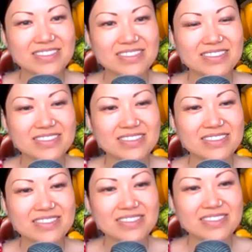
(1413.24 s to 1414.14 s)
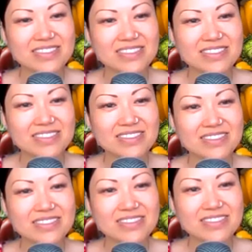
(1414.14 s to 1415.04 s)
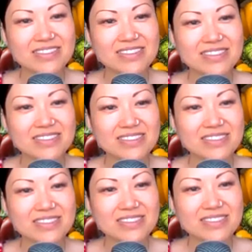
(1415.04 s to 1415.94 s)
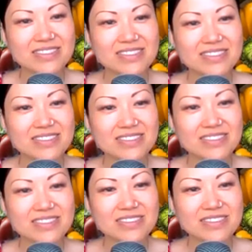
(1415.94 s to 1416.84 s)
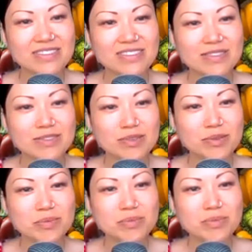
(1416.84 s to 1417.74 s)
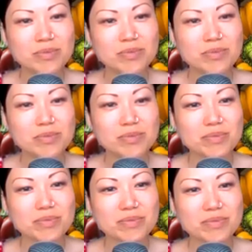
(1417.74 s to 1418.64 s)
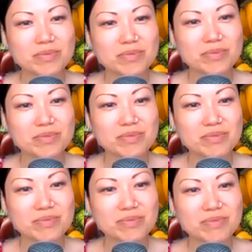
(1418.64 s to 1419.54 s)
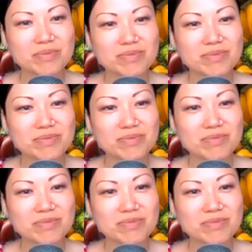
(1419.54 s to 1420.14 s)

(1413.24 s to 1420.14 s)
This person isn't speaking.